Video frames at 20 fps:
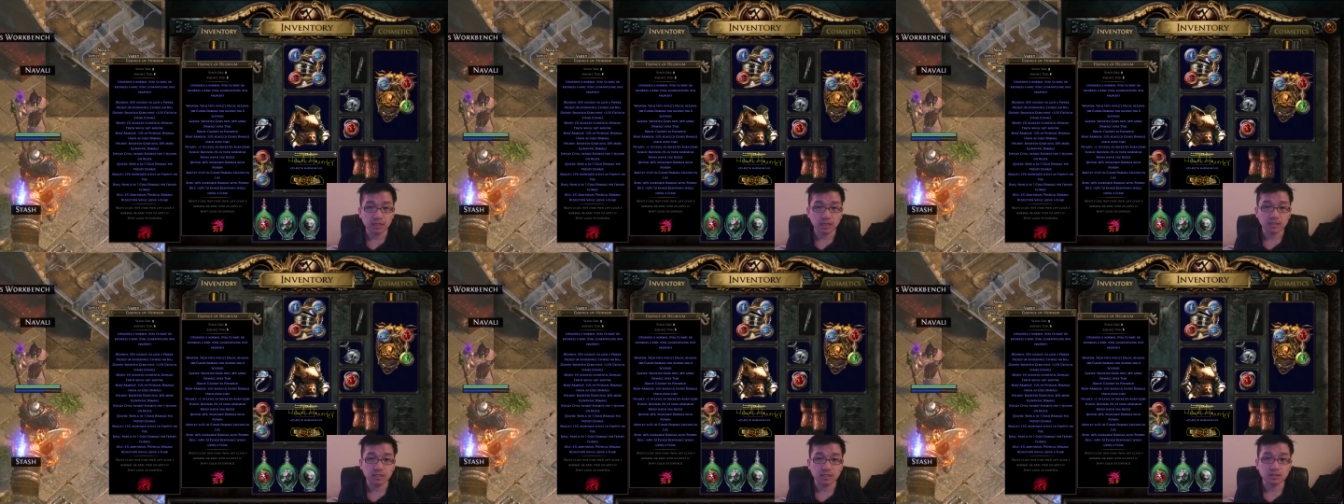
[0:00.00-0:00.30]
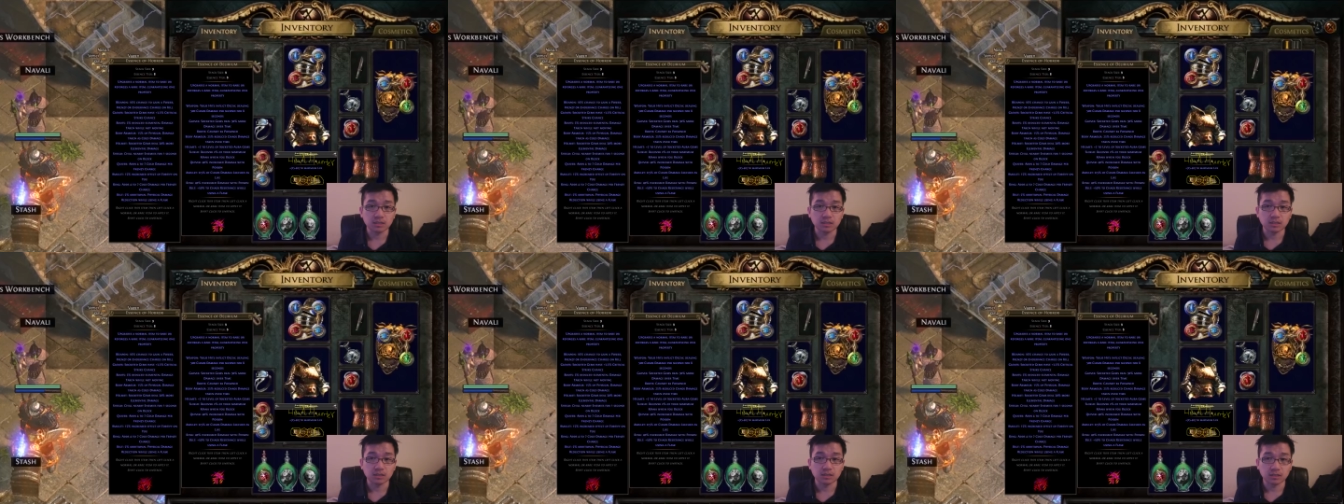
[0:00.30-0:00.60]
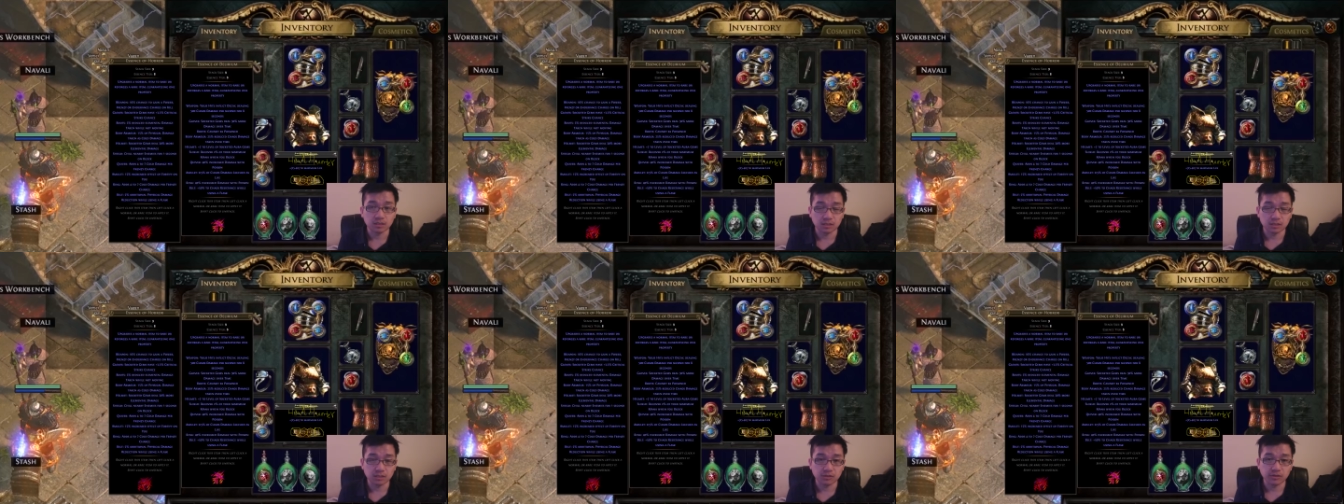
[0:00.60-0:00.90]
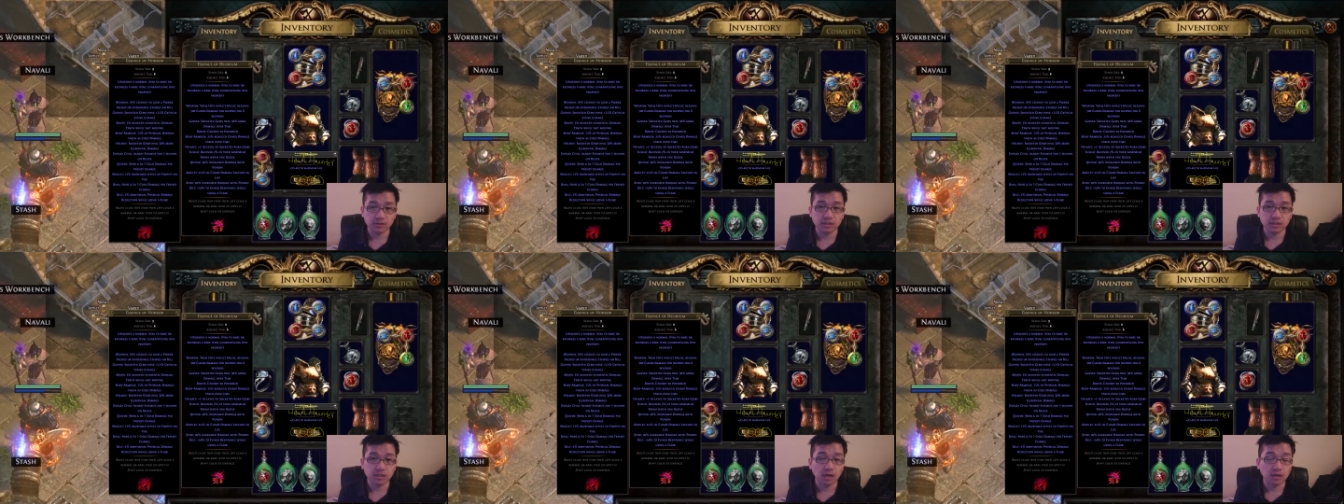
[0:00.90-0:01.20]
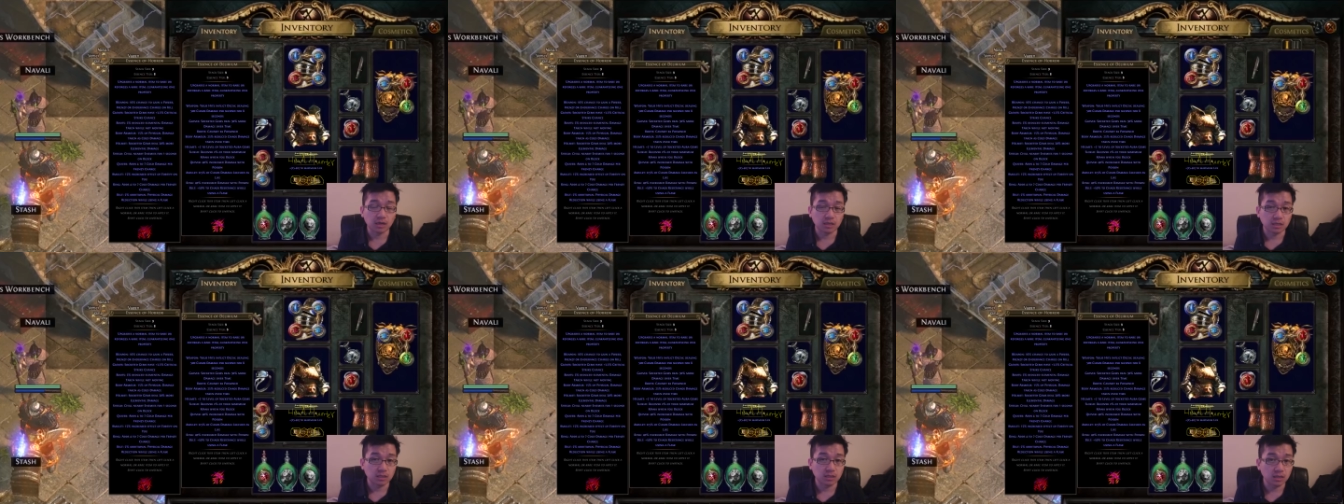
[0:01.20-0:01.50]
an Essence of
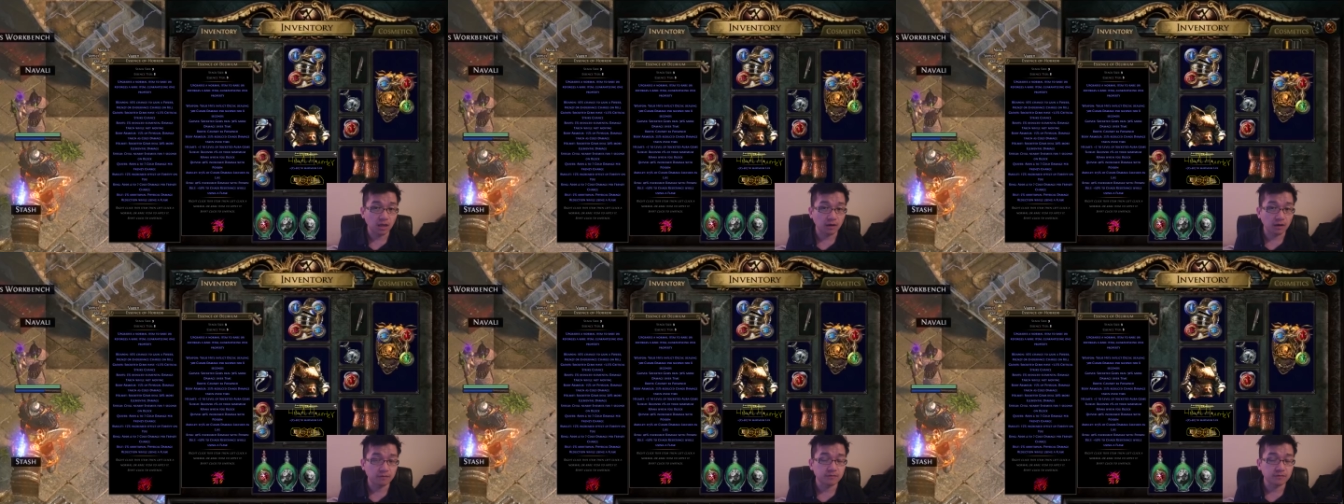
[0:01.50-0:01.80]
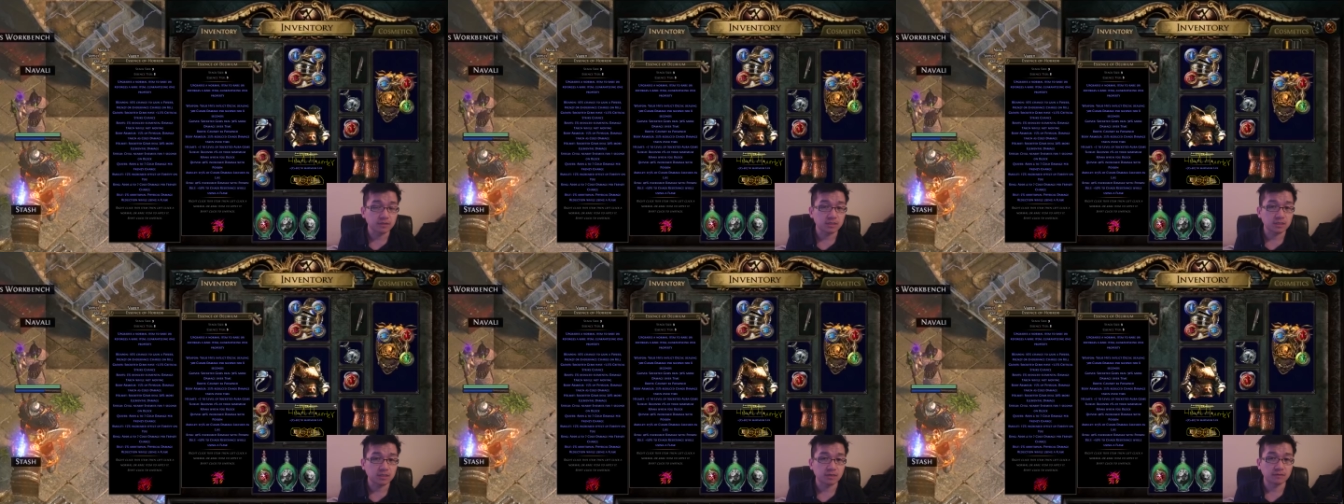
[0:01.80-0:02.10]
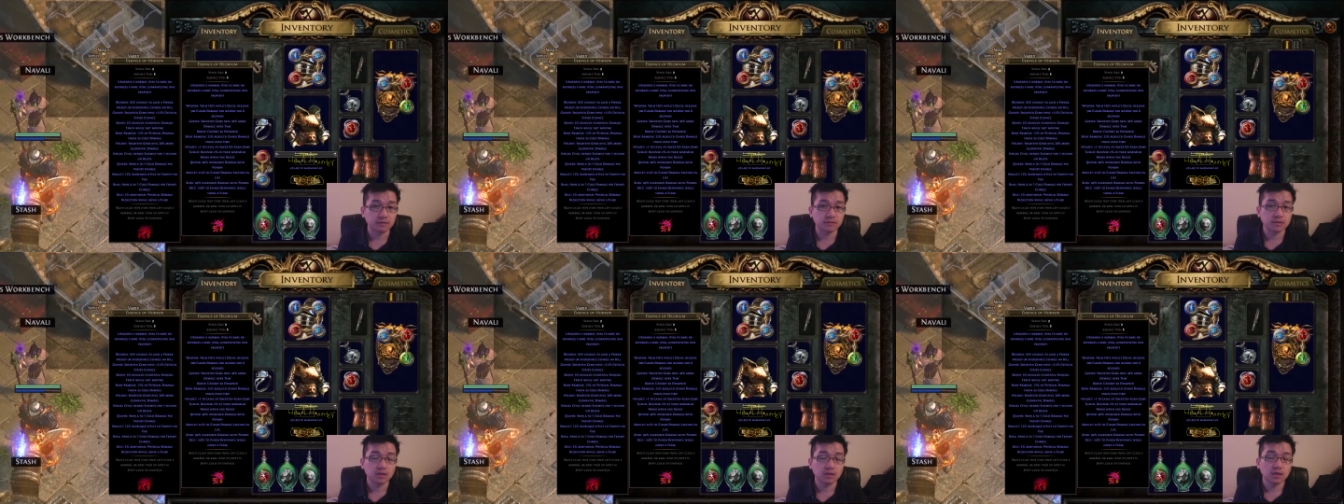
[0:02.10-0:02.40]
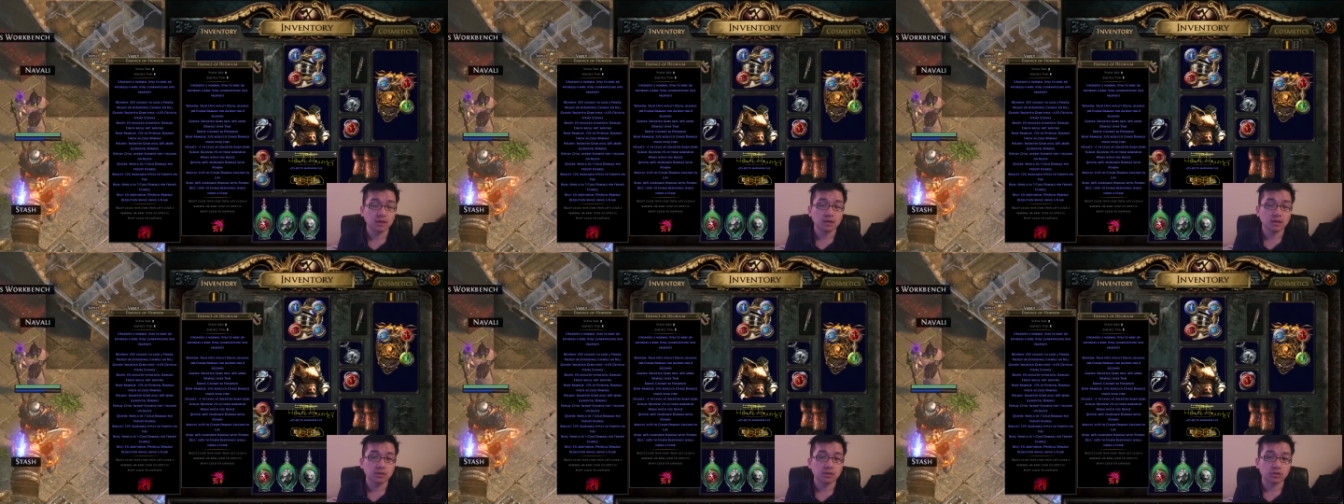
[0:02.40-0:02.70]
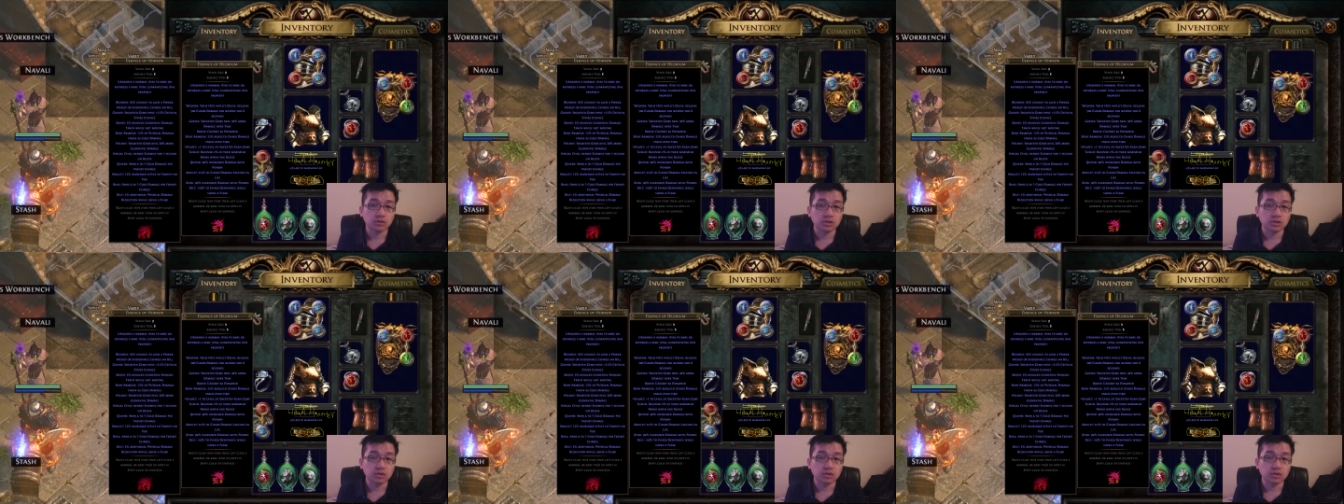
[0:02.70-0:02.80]
Delirium on Gloves gives